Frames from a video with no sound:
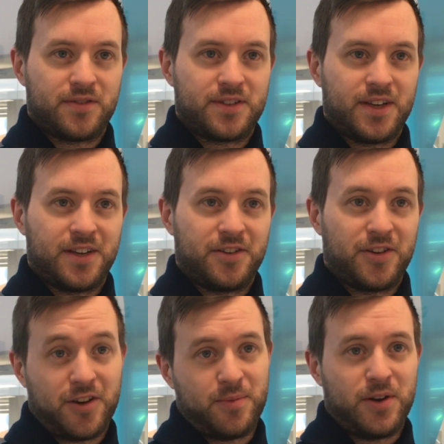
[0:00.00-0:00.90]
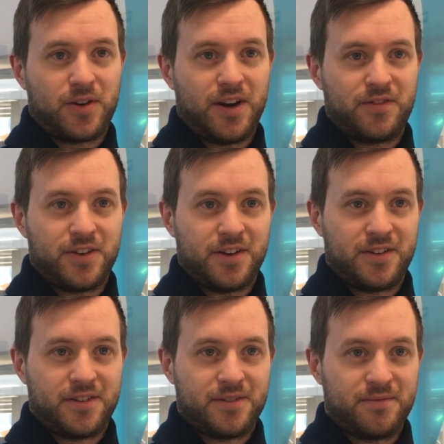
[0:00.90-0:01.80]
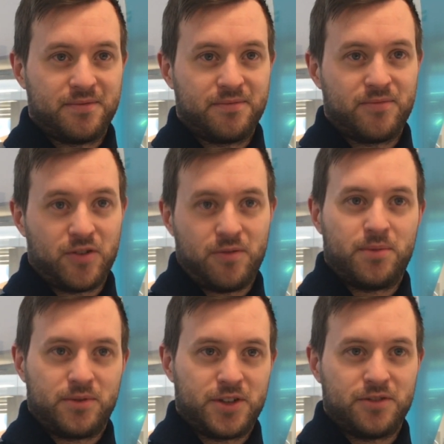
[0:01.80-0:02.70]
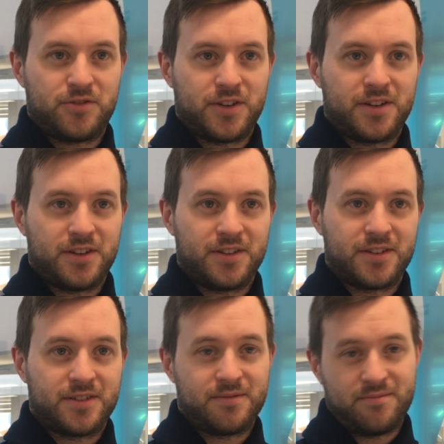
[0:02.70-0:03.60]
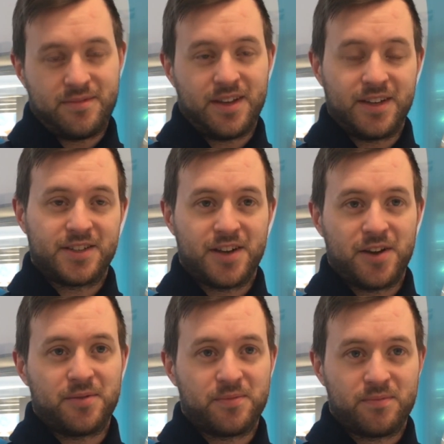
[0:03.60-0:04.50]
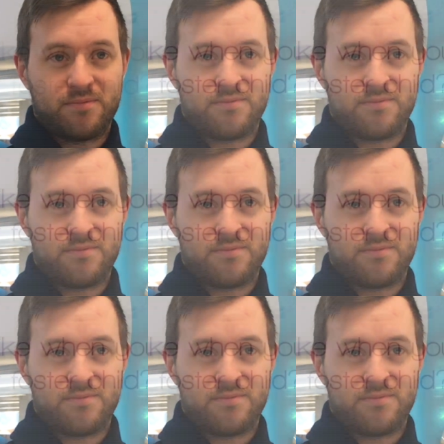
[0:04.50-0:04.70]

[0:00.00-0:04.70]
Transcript: because obviously you're going to be looking after vulnerable children and they need to know.